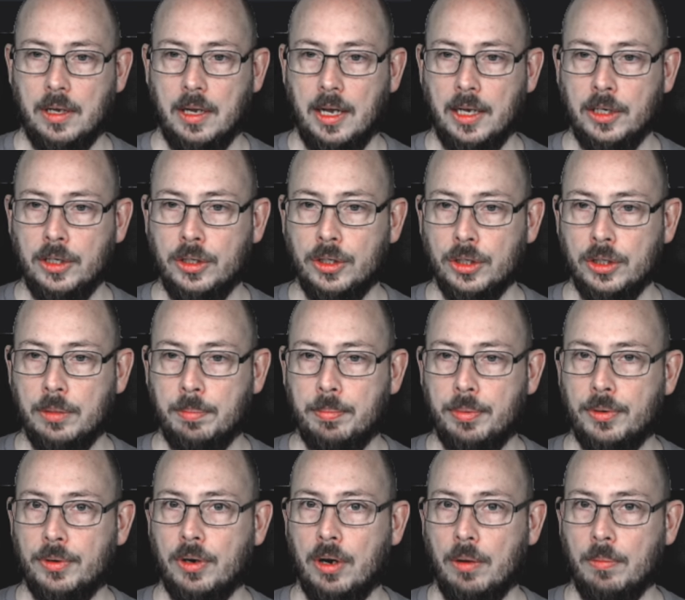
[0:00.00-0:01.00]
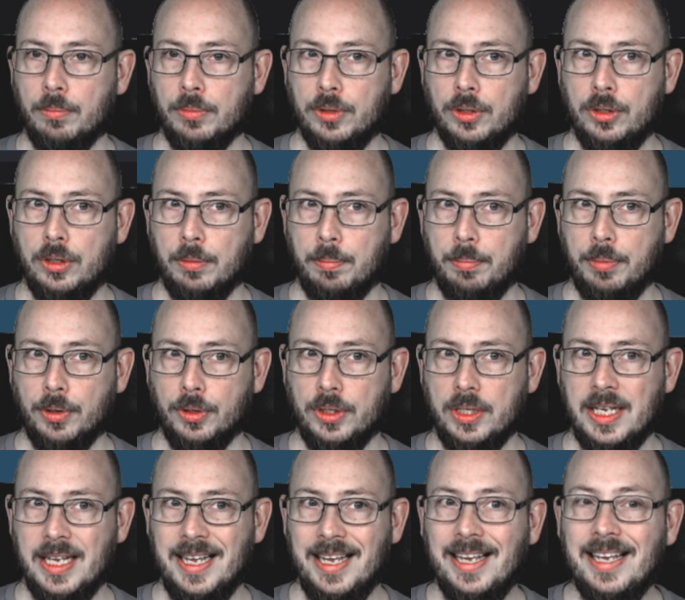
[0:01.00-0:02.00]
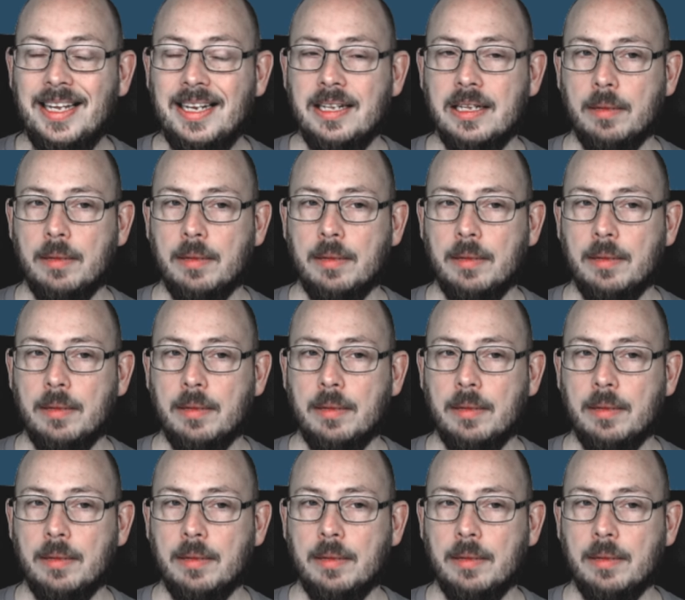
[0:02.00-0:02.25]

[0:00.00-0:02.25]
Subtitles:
a good prompt to put in